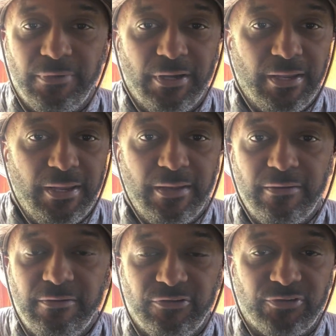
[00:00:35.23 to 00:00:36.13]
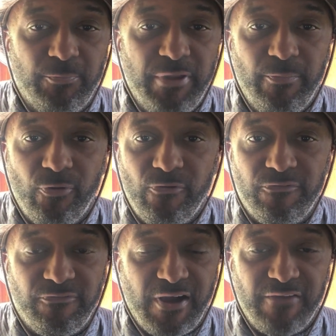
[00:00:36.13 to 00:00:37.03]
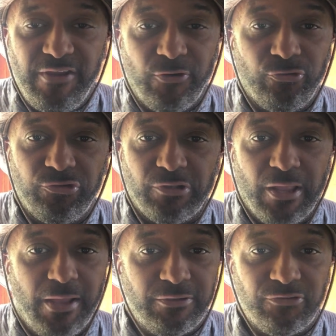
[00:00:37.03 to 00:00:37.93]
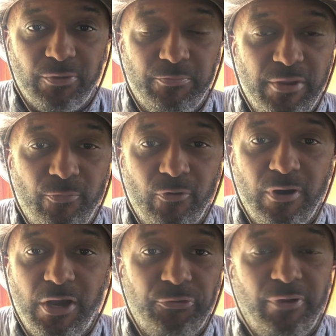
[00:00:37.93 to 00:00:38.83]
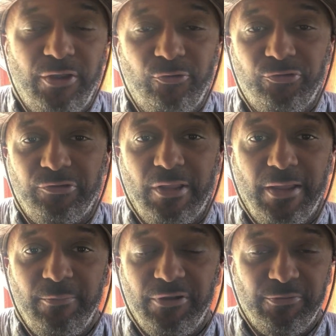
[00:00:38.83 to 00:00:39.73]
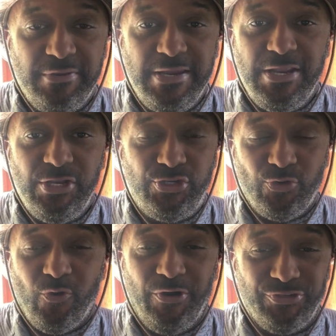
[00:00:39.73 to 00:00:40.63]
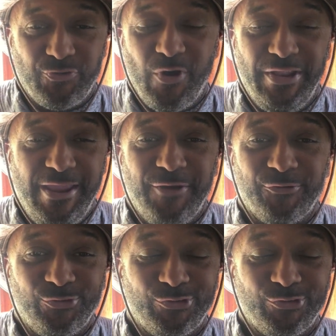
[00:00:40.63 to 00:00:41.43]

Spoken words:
again, to some people 5 acres is a lot, to some people 100 acres is a lot, but to me 20 acres is